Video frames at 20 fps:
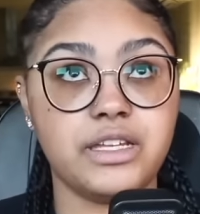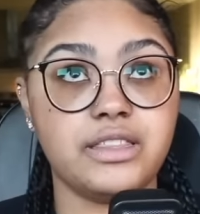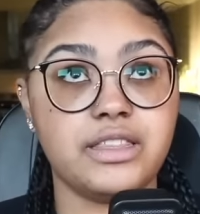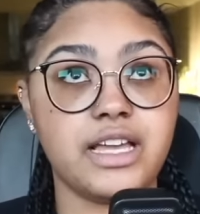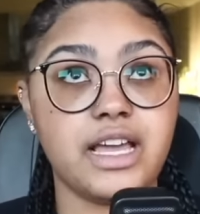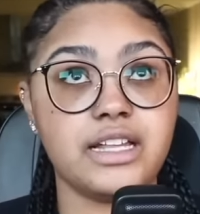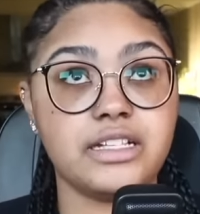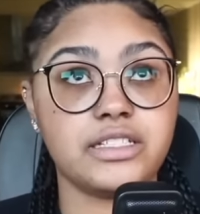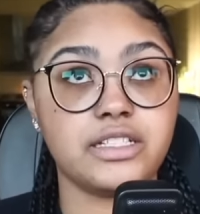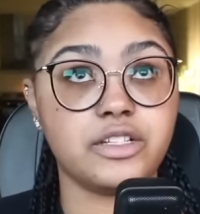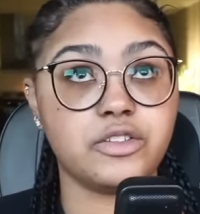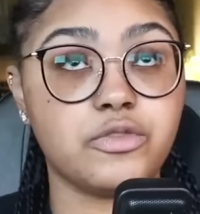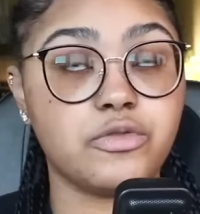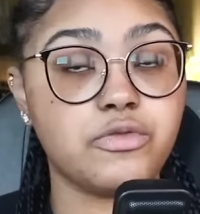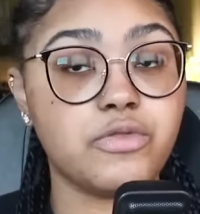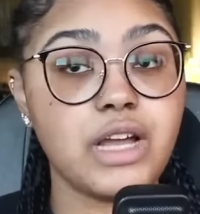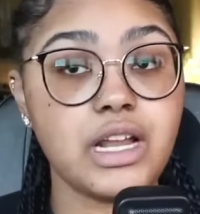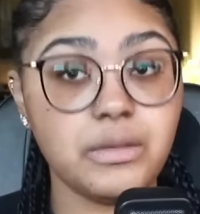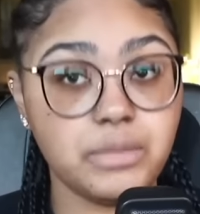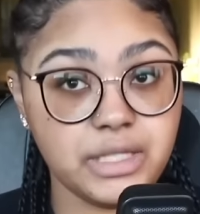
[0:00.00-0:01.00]
that is
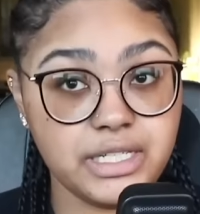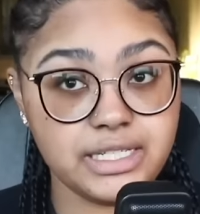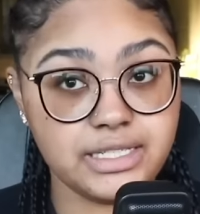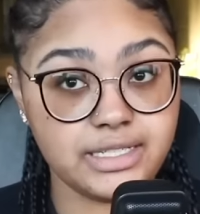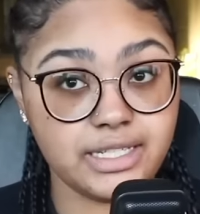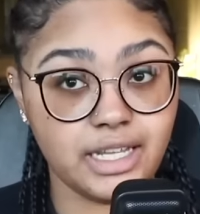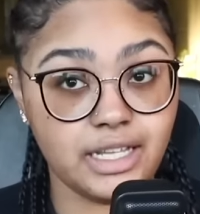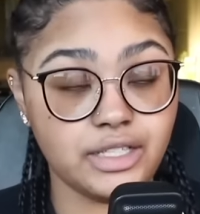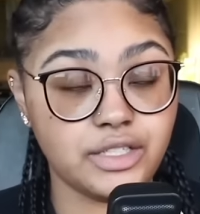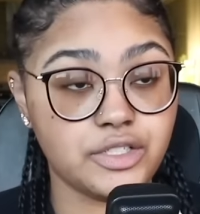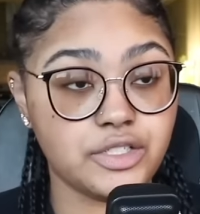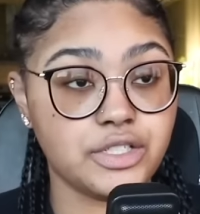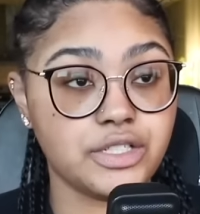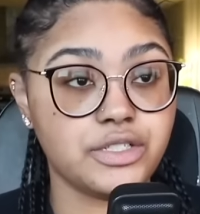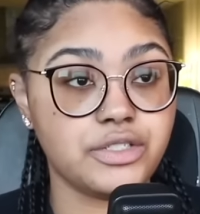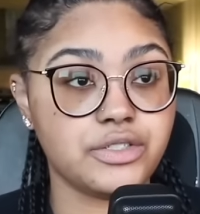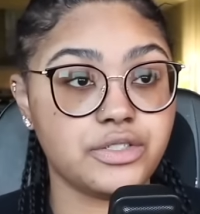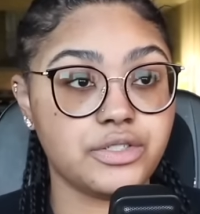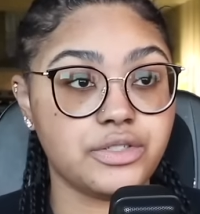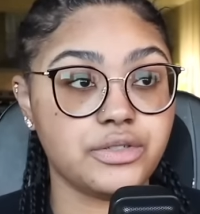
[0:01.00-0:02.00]
incredibly
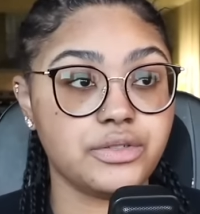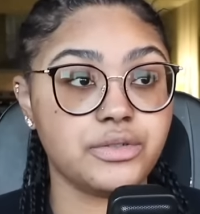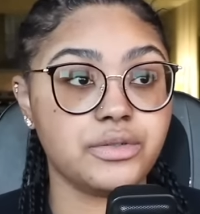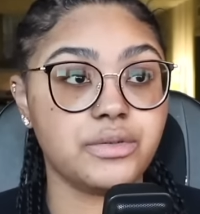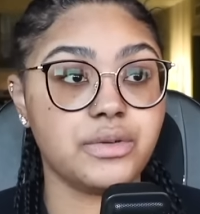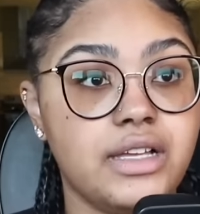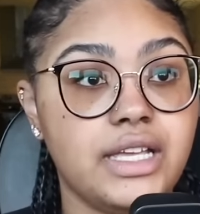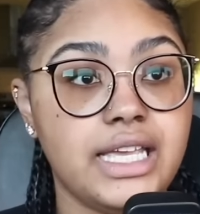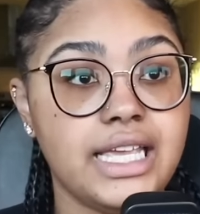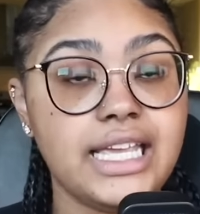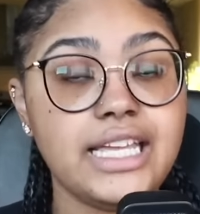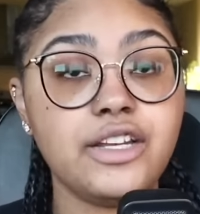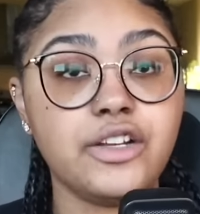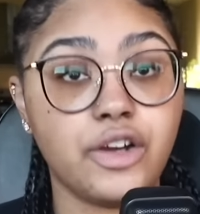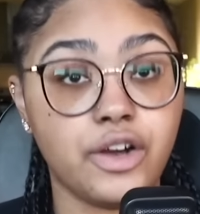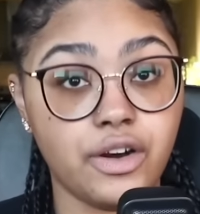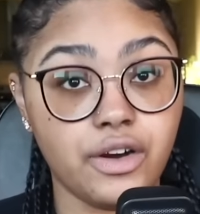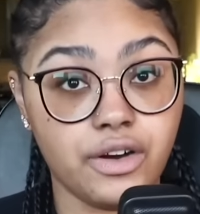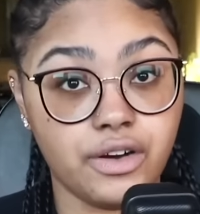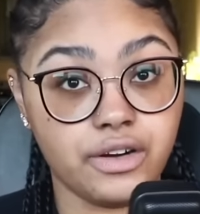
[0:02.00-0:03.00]
intelligent to hit
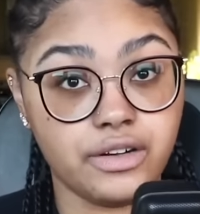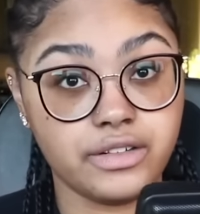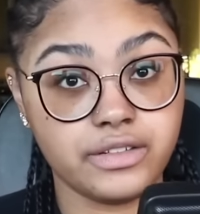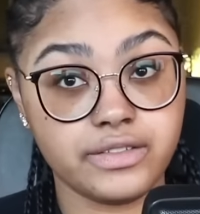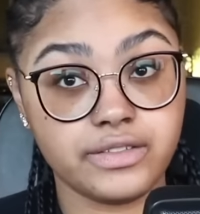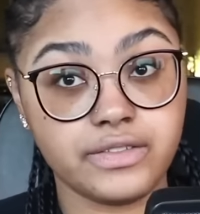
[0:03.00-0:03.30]
her.